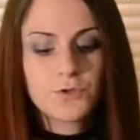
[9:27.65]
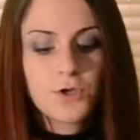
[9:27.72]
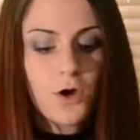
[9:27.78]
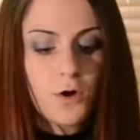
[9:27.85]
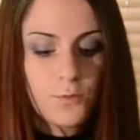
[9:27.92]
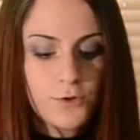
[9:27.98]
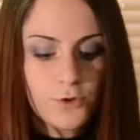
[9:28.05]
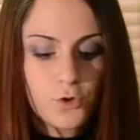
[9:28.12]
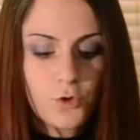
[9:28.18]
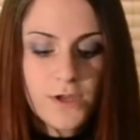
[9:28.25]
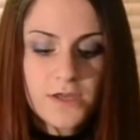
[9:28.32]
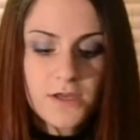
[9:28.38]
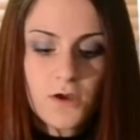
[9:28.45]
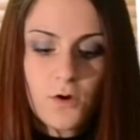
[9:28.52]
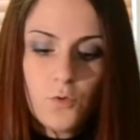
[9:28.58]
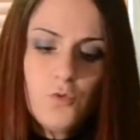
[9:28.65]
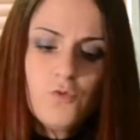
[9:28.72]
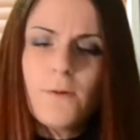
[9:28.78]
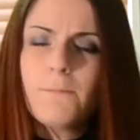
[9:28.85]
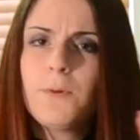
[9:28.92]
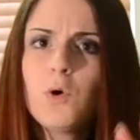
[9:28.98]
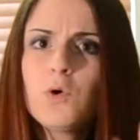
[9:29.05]
y'all real quick. Ooh,
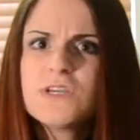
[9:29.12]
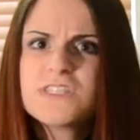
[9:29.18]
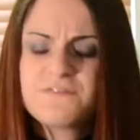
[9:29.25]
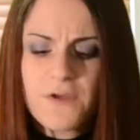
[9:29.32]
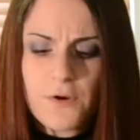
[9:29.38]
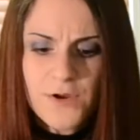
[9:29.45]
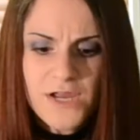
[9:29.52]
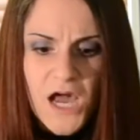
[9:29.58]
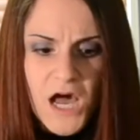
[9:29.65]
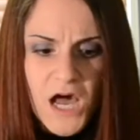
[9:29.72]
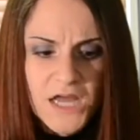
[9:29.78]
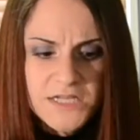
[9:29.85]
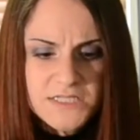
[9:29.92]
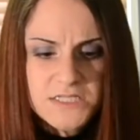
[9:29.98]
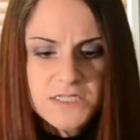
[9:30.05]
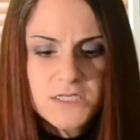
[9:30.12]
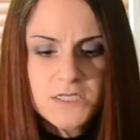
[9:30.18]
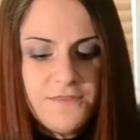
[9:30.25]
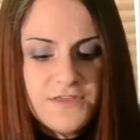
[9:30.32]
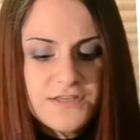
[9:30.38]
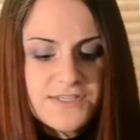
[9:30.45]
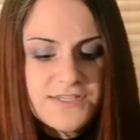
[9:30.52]
the bowl is very hot.
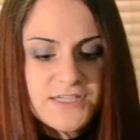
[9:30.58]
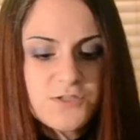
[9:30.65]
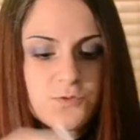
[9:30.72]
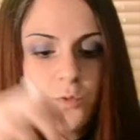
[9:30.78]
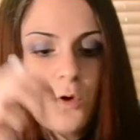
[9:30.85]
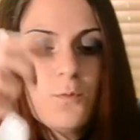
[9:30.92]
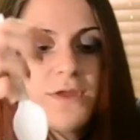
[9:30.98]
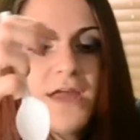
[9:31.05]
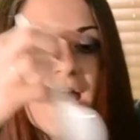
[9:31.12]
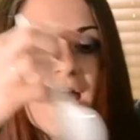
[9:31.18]
This is what we